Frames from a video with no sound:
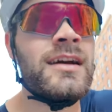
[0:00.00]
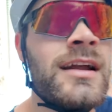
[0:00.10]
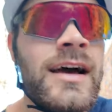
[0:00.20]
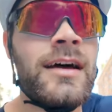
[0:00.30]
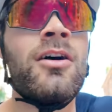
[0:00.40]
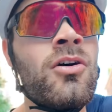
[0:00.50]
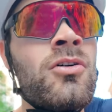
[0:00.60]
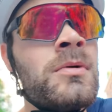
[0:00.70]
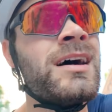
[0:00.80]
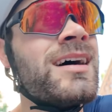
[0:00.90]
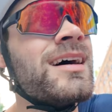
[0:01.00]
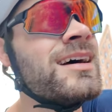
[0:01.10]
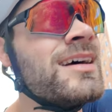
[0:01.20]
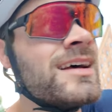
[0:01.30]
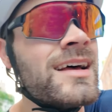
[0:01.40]
I'm gonna head home.
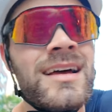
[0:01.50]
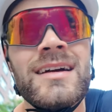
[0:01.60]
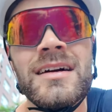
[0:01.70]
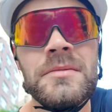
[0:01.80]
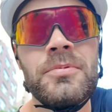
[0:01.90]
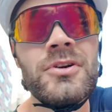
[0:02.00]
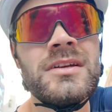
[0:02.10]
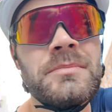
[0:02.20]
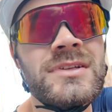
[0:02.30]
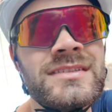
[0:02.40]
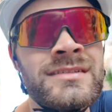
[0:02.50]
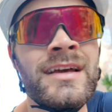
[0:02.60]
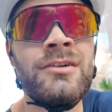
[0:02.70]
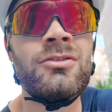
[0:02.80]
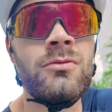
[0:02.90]
Got a pretty busy
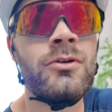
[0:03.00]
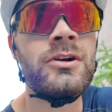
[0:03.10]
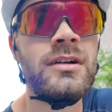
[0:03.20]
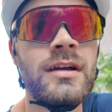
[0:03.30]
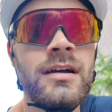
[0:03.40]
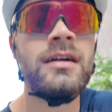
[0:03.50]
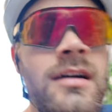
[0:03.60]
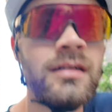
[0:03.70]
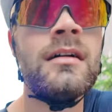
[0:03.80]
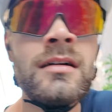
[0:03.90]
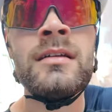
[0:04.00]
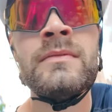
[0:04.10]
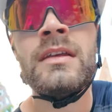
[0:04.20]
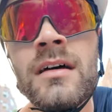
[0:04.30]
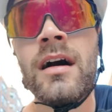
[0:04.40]
day with work,
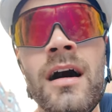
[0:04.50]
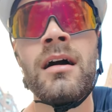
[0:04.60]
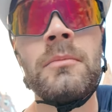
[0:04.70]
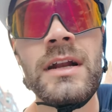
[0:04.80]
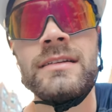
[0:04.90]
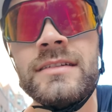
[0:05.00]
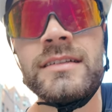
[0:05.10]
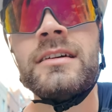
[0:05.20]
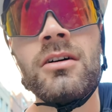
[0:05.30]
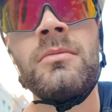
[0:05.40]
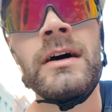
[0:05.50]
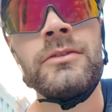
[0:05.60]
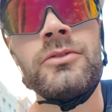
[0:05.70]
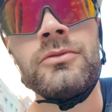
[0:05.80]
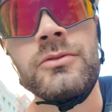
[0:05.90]
but I did get all my
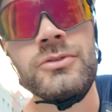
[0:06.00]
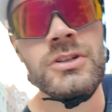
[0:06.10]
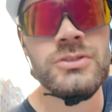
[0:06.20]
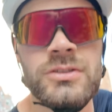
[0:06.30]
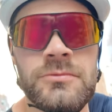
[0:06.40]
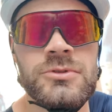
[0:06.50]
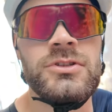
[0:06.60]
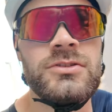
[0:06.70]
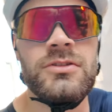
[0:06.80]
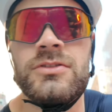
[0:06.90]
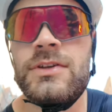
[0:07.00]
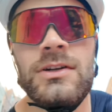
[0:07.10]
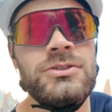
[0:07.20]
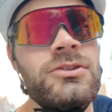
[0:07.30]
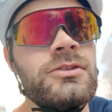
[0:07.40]
new nutrition, which is good. So I'll
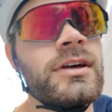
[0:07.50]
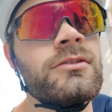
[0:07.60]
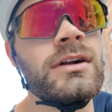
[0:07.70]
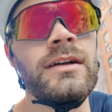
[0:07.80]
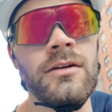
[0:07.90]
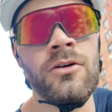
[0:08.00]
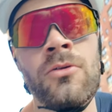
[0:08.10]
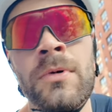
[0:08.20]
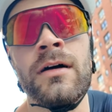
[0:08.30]
show you that when I get home.